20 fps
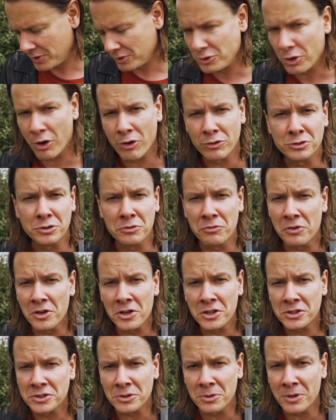
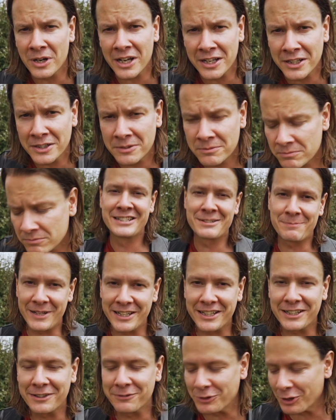Controversial, eh?
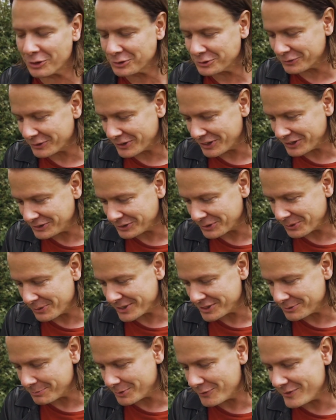Speaking of controversial,
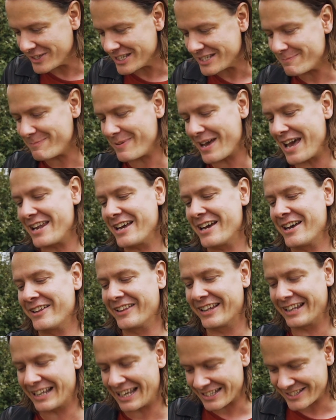which movie is better,
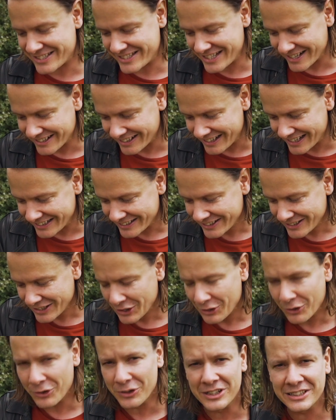The Last Jedi
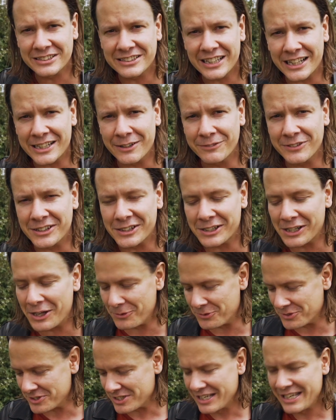or Attack of the
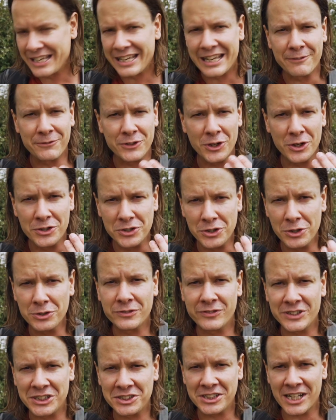Clones? If you're new
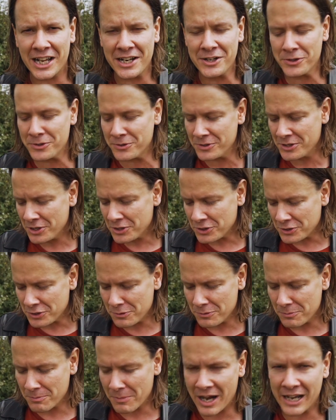to this channel,
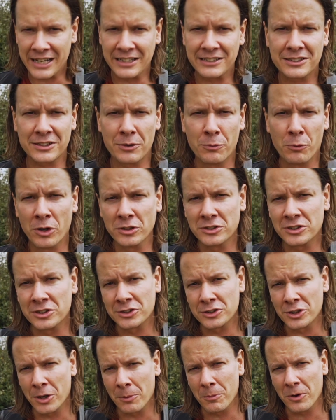you might want to
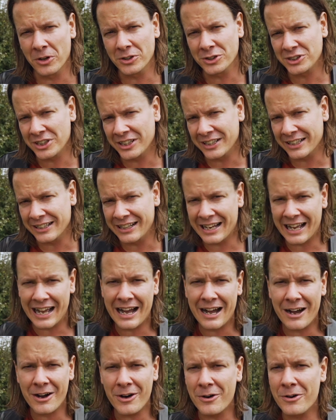stop watching
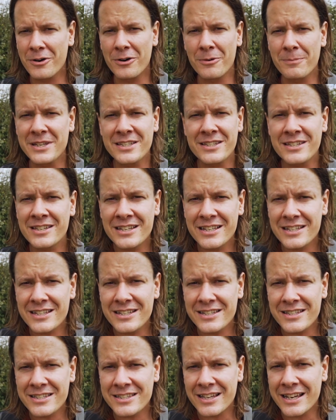now
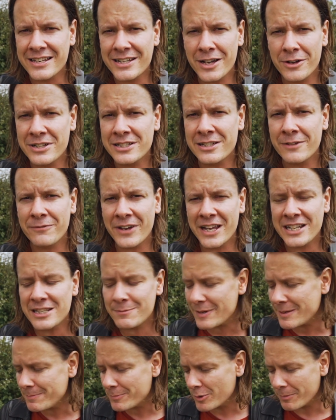because I know this offends
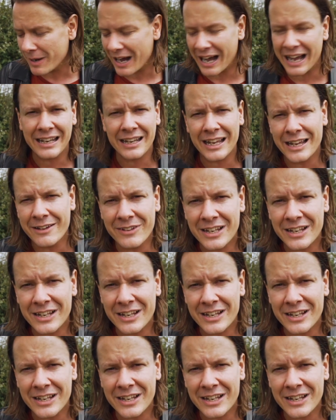people, but I like